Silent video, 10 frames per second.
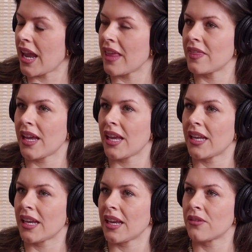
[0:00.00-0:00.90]
And
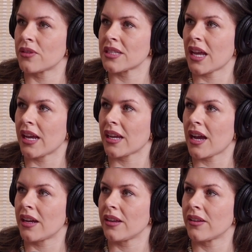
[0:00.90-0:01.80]
then it was like,
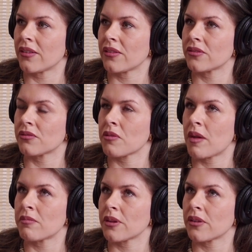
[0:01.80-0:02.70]
I
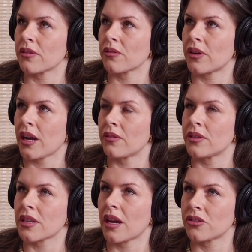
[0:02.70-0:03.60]
remember when I
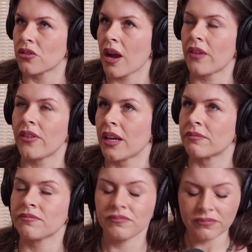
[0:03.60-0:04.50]
was driving